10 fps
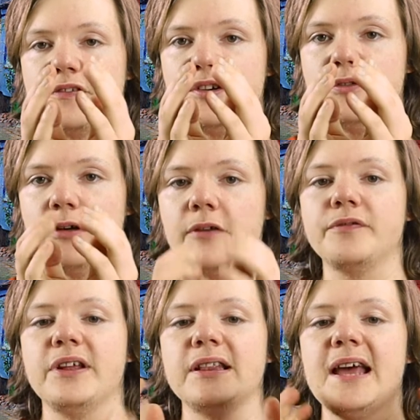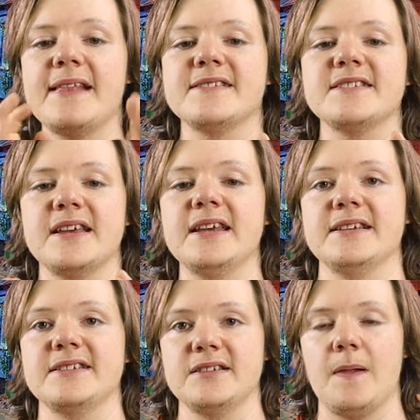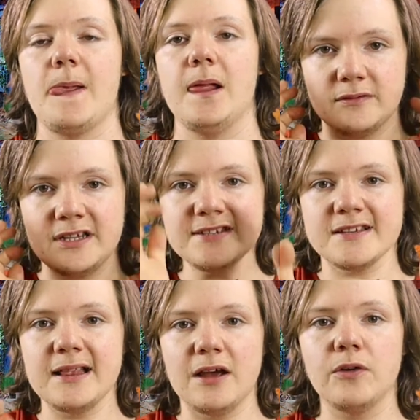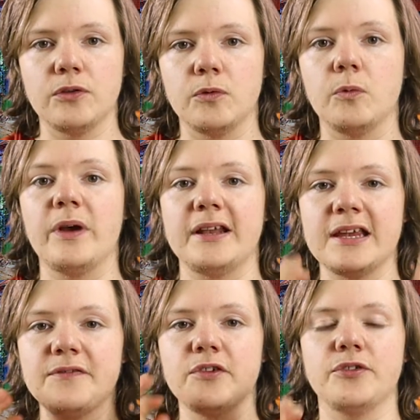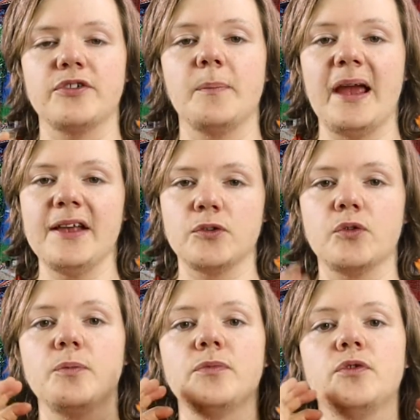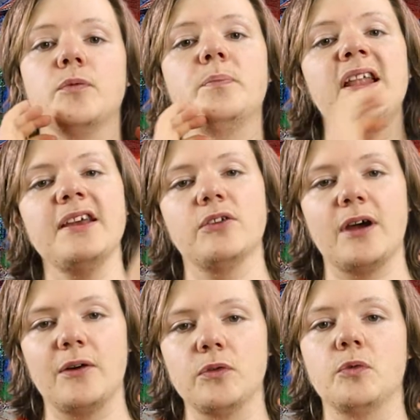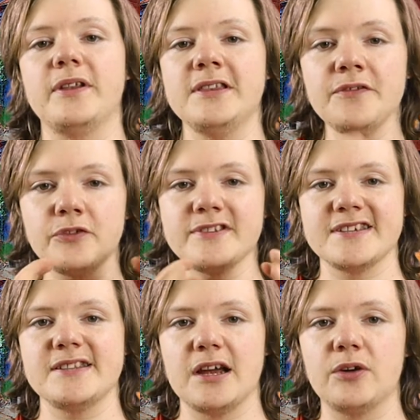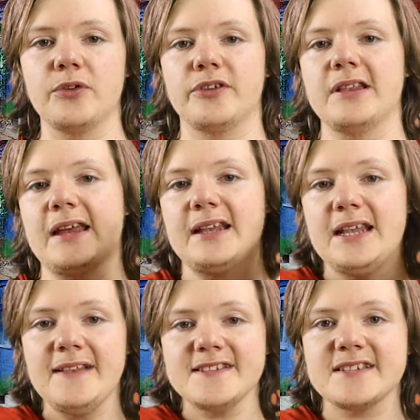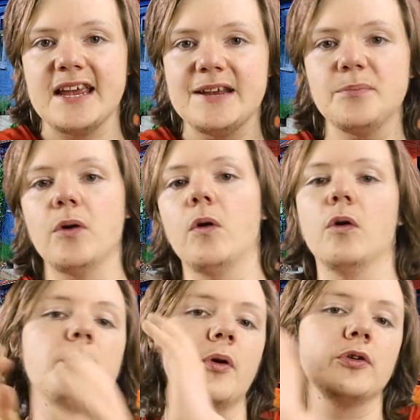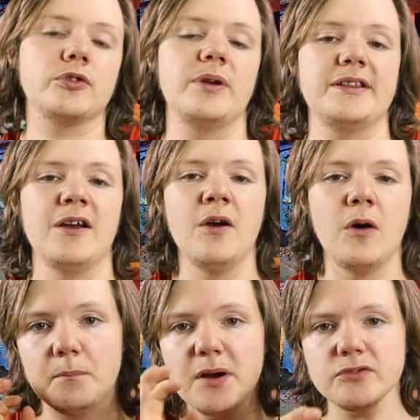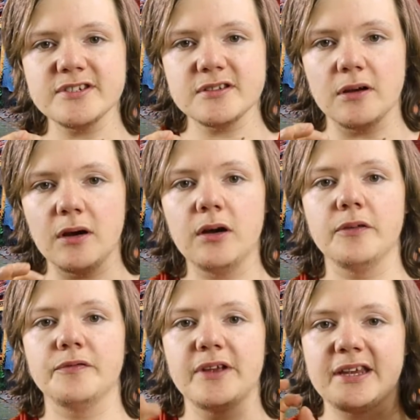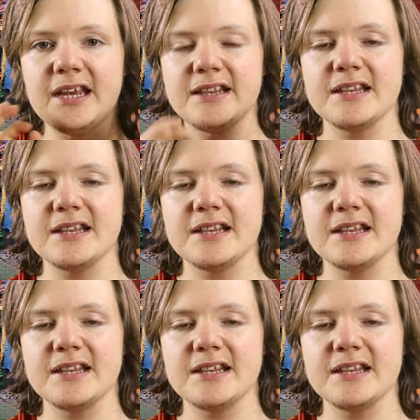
view of the lens is. This alone will give you some headroom to play around with different scenarios like landscape or portrait. Most of the kit